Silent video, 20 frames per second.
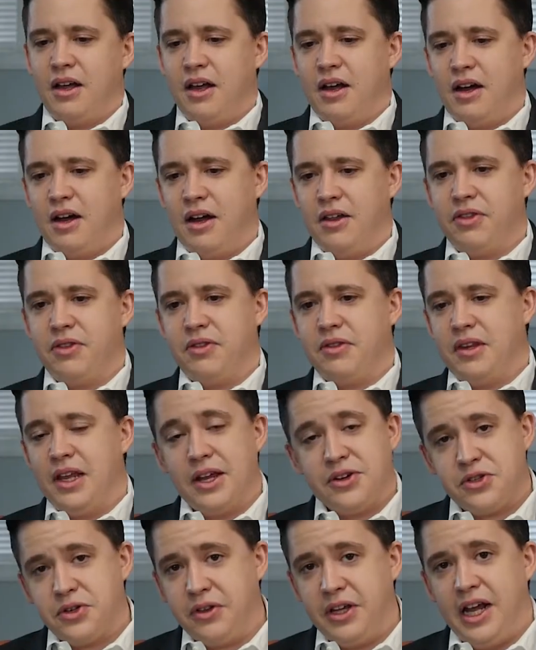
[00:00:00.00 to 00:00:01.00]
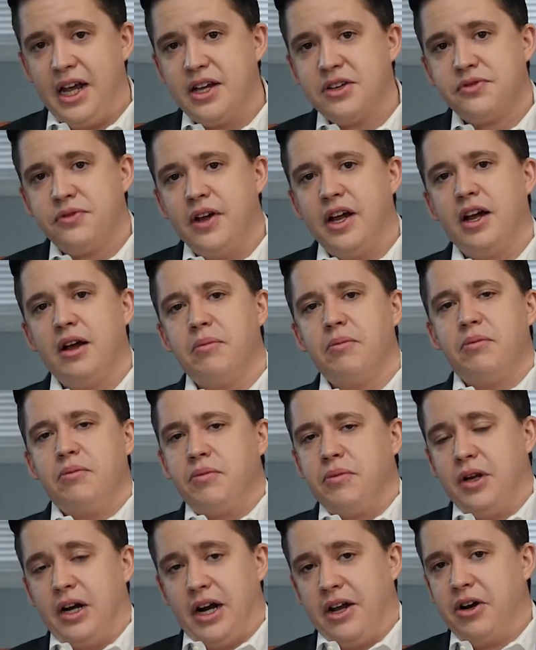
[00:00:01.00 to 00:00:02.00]
So the
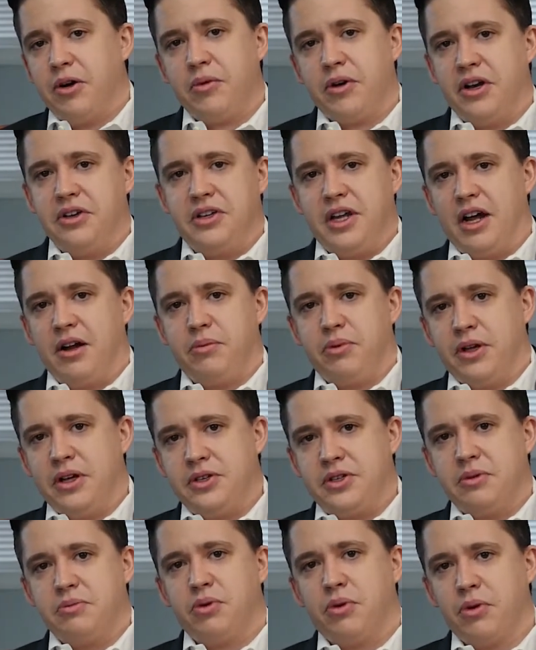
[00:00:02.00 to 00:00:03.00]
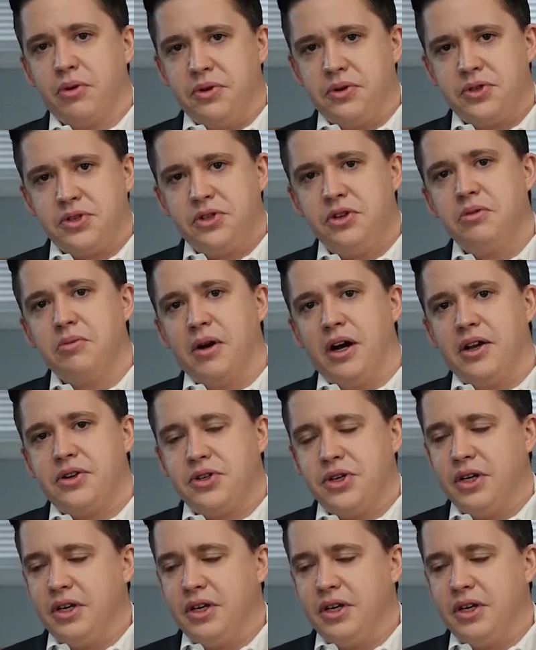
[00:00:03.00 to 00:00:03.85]
ASVAB, I don't want to downplay its importance too much.